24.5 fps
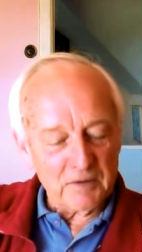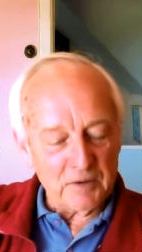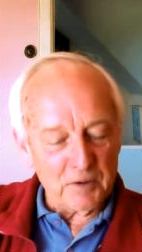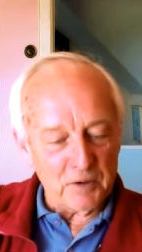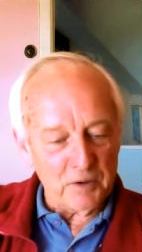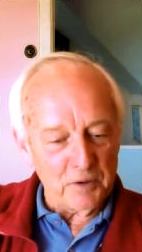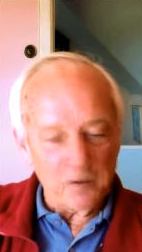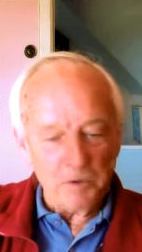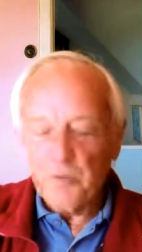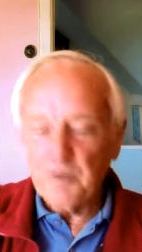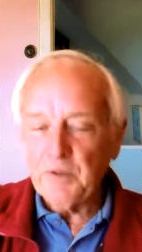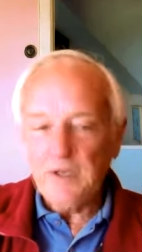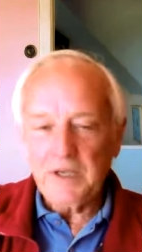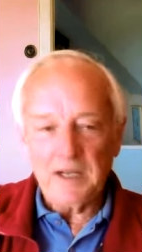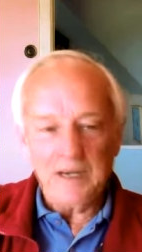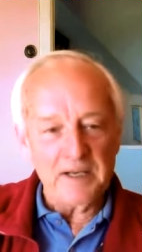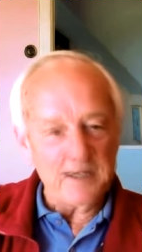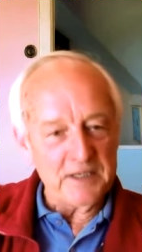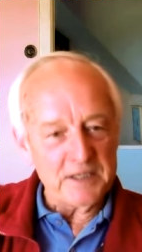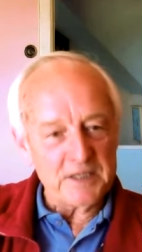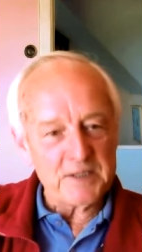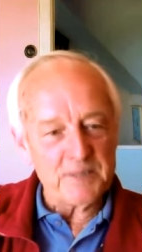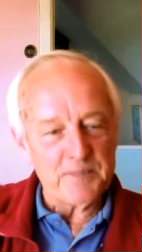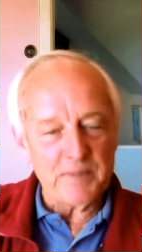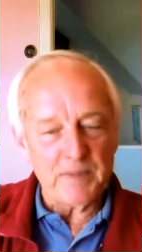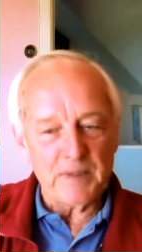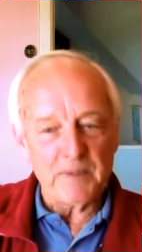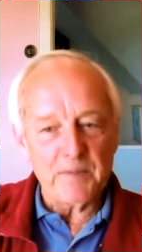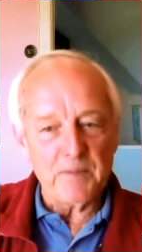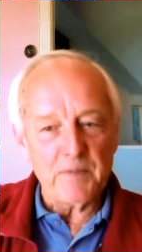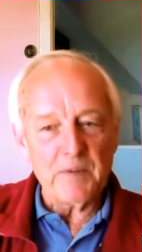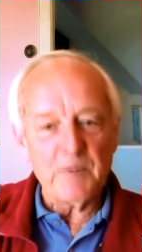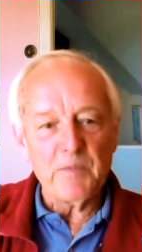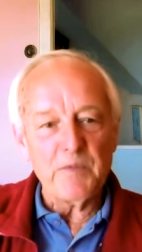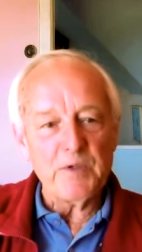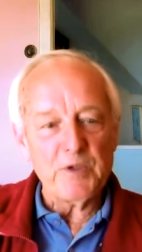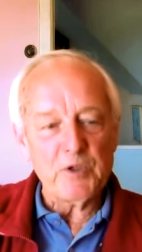colonialism. I
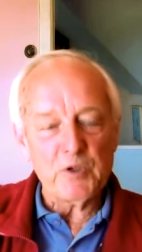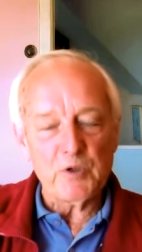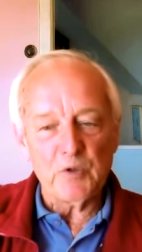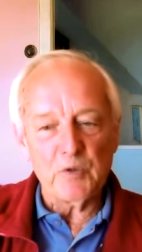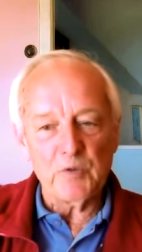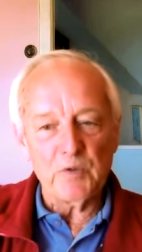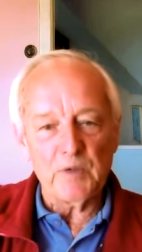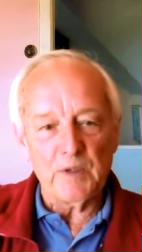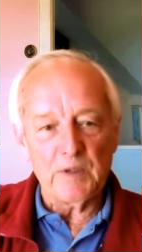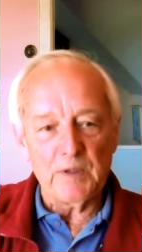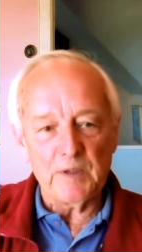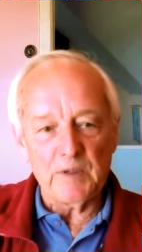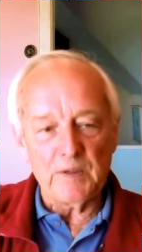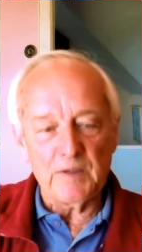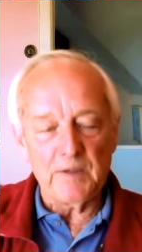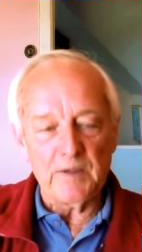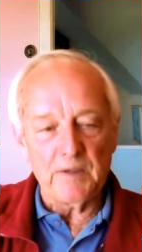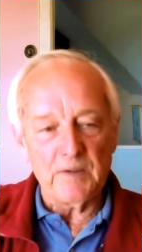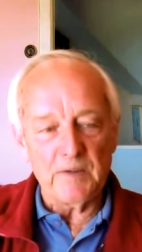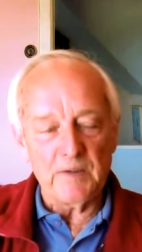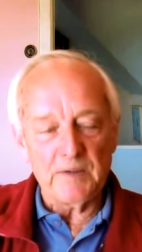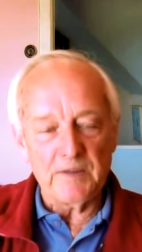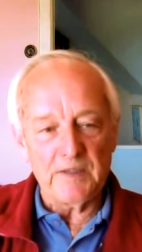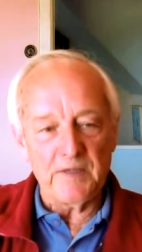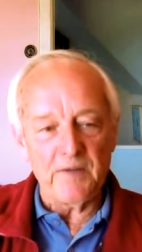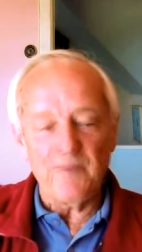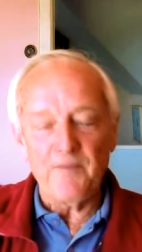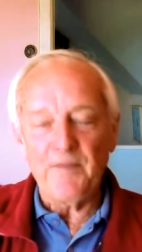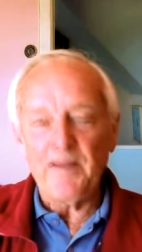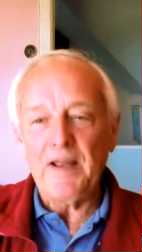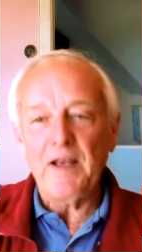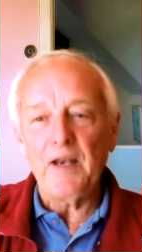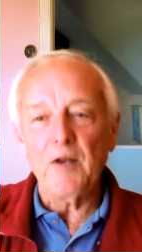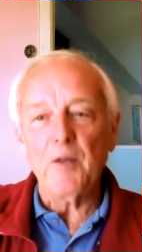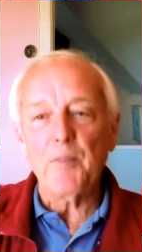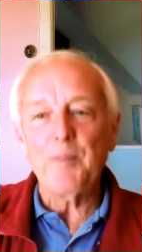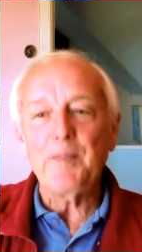mean, we should the, the,
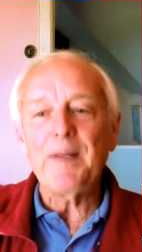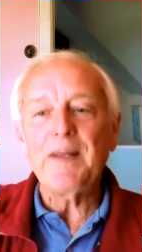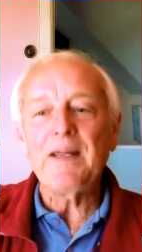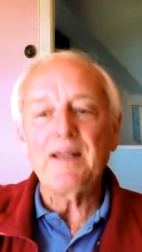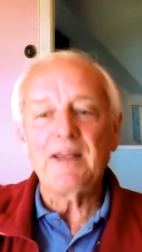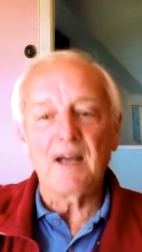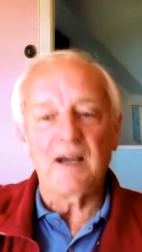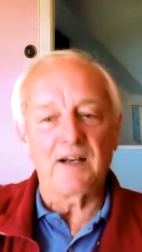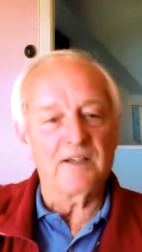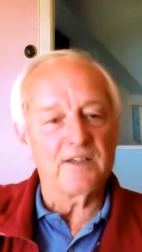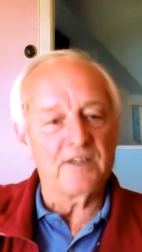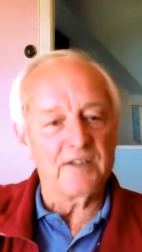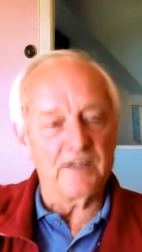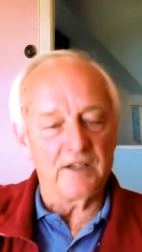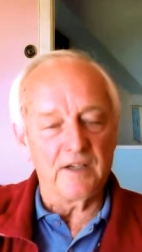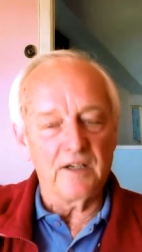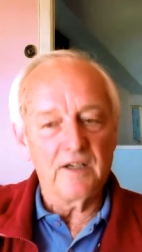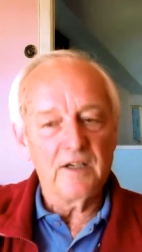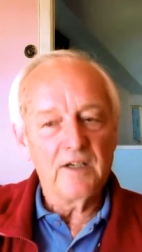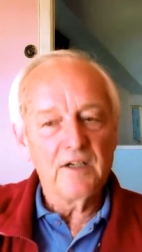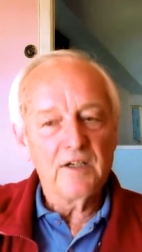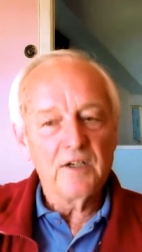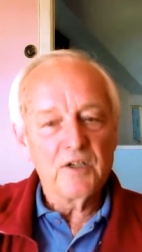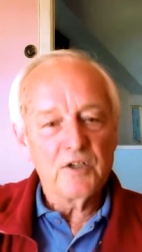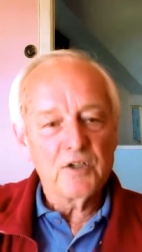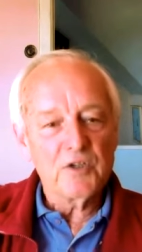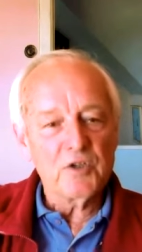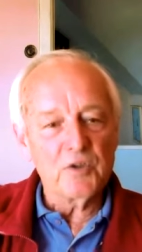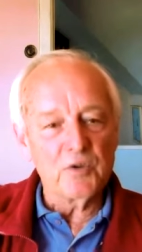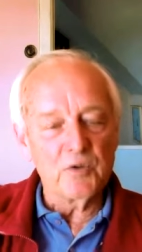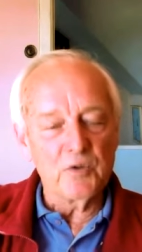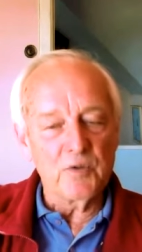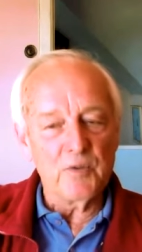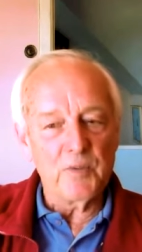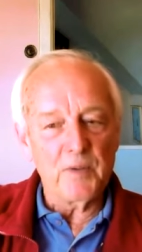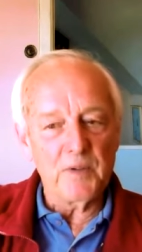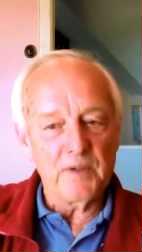developing country
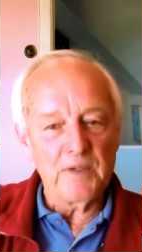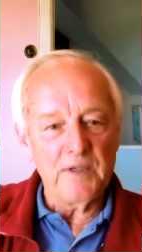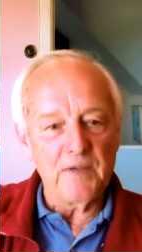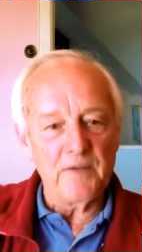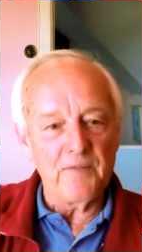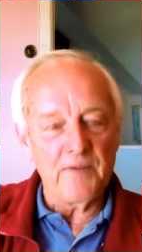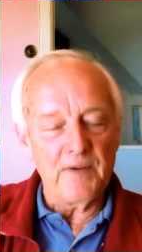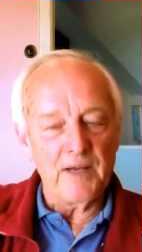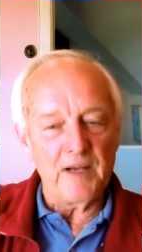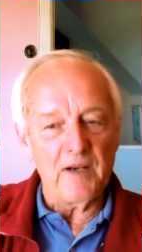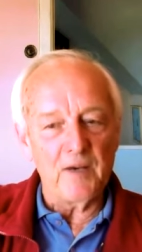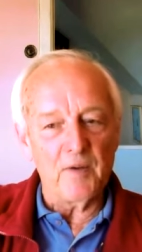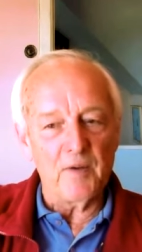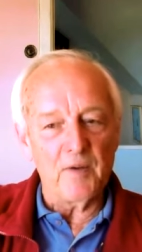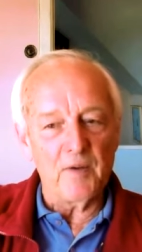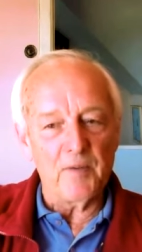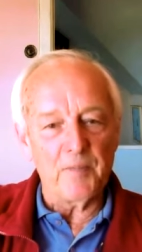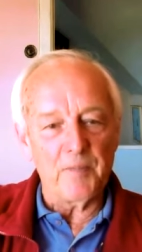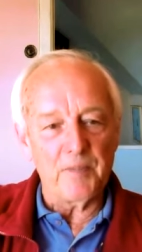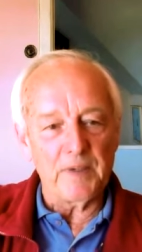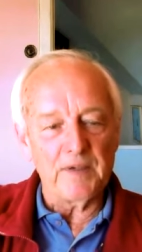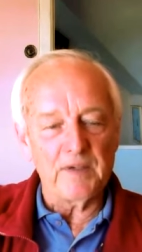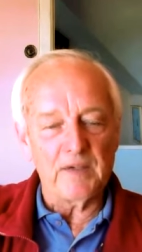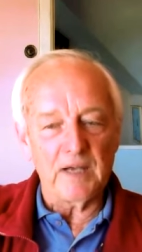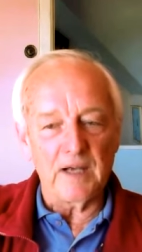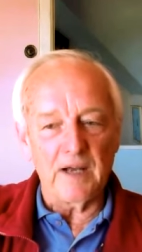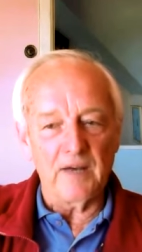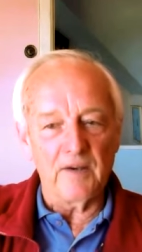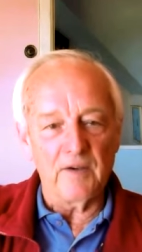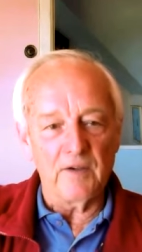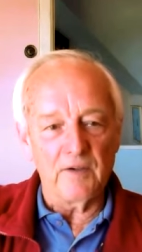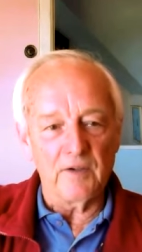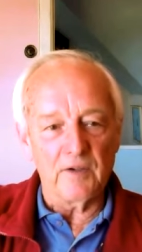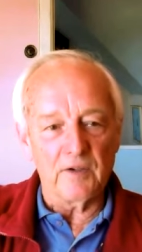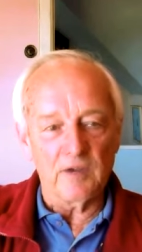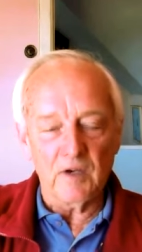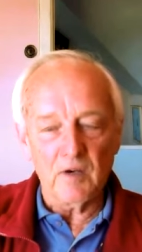should develop, but
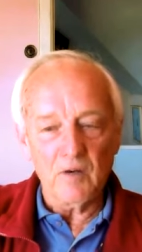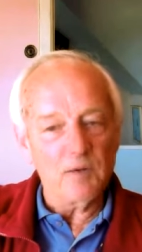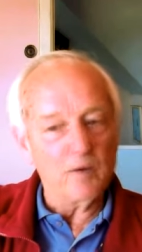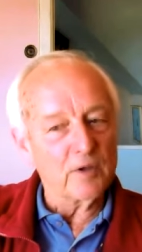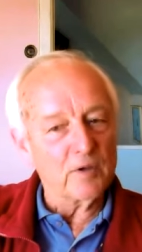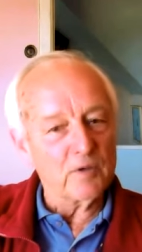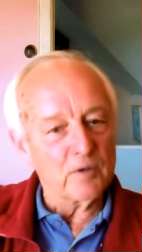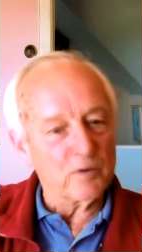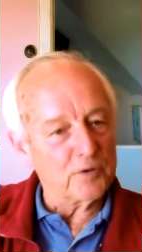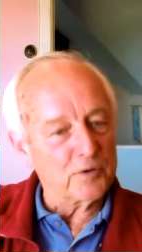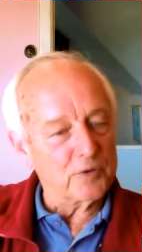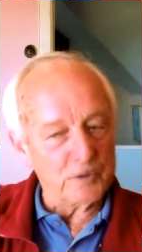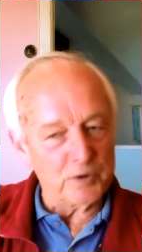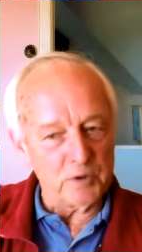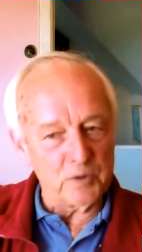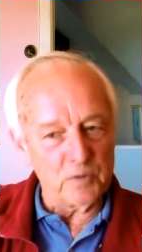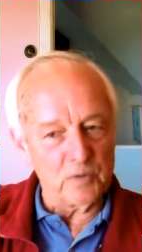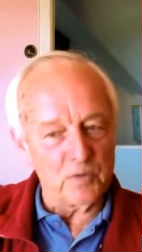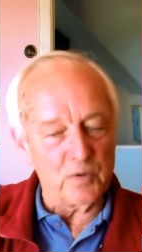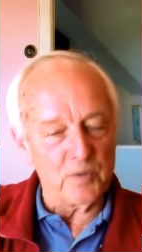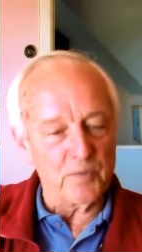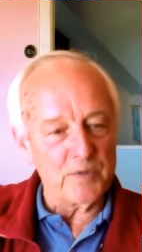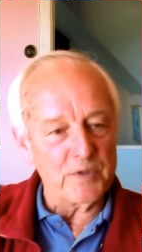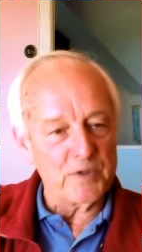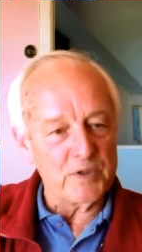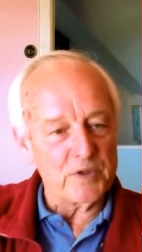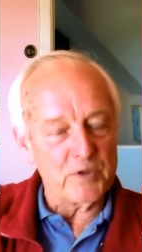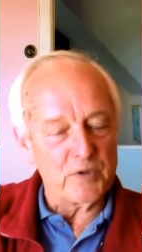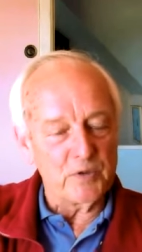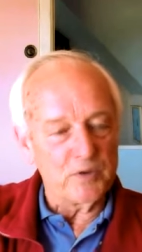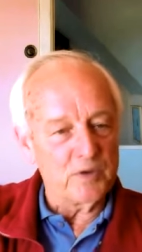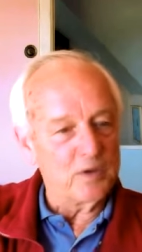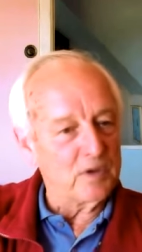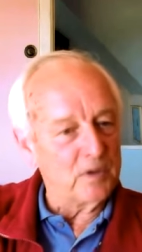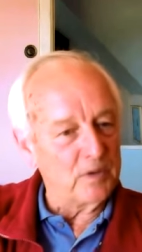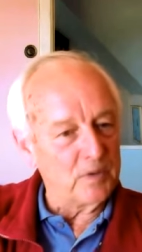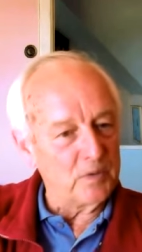under our control, or we
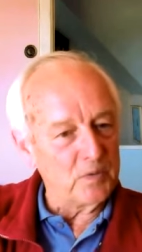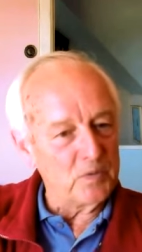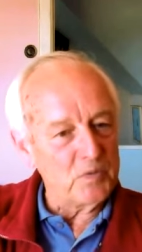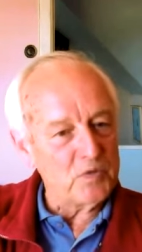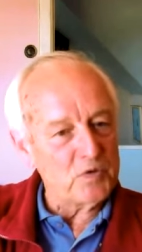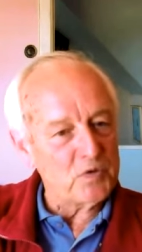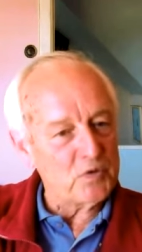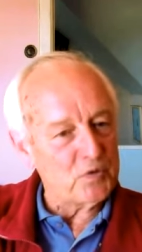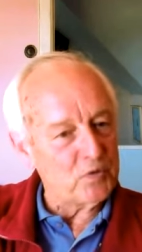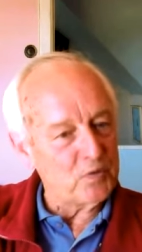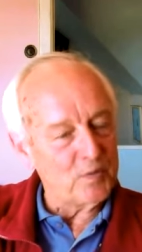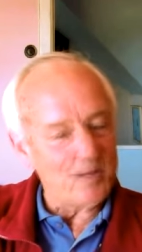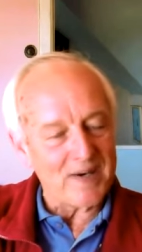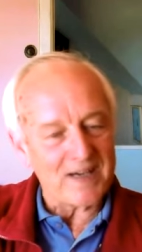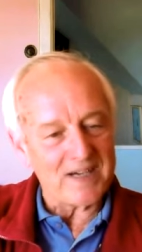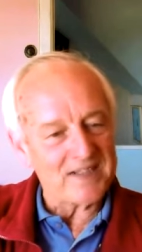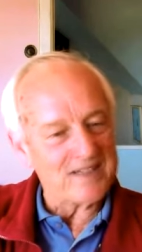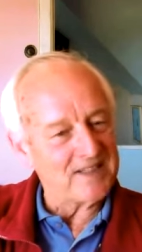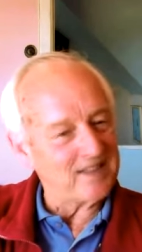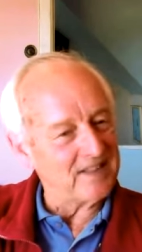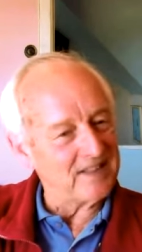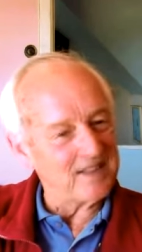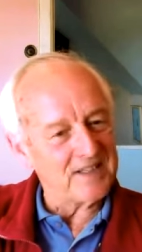shouldn't lose too much.